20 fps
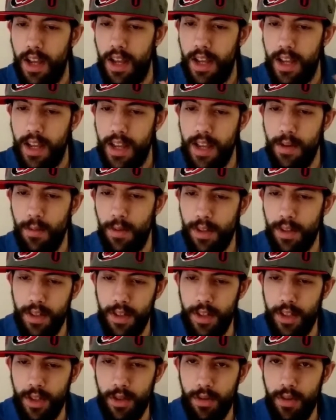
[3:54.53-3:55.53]
He went to the
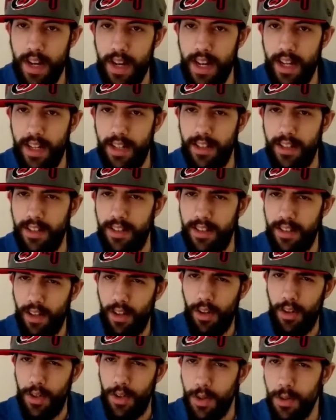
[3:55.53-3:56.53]
tree and
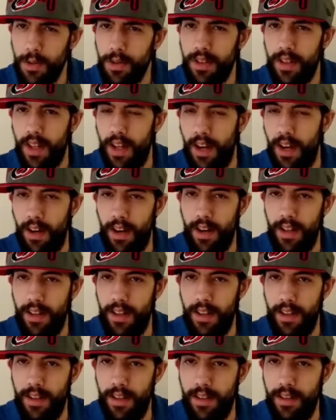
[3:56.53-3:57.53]
saw a noose there
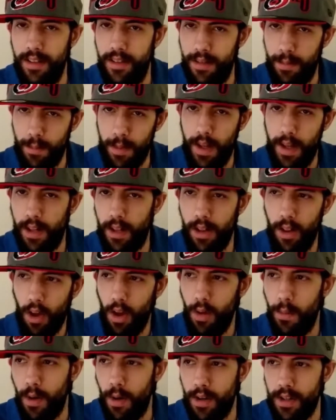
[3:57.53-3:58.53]
and some kind of claw
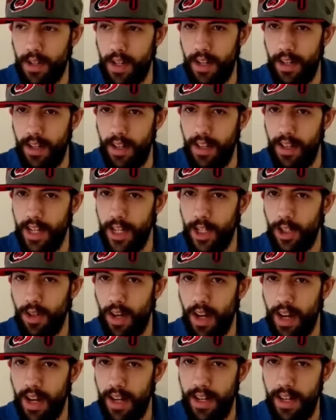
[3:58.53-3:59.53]
marking, and they
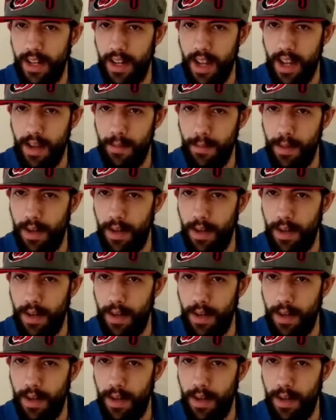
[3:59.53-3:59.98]
tried, him and